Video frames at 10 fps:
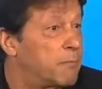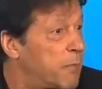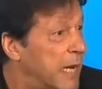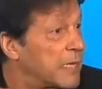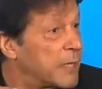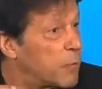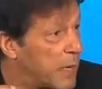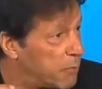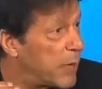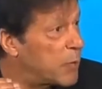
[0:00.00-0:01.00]
planted
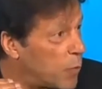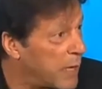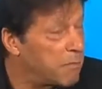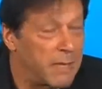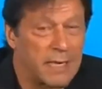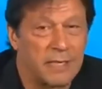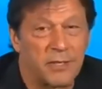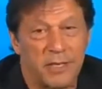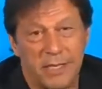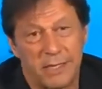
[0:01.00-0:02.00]
1.1 billion
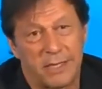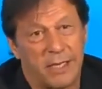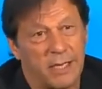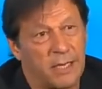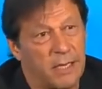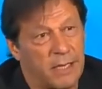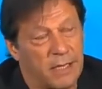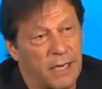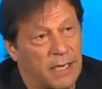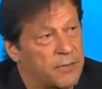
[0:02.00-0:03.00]
trees in
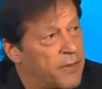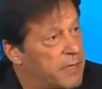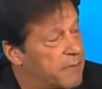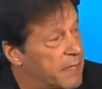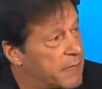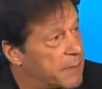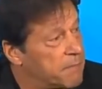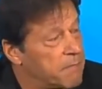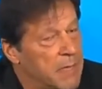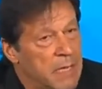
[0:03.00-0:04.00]
the last 5 years.
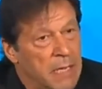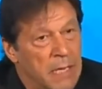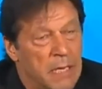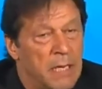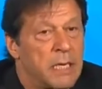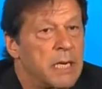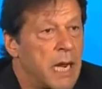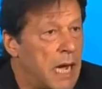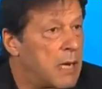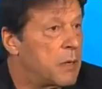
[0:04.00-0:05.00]

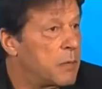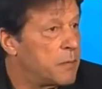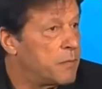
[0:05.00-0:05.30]
Now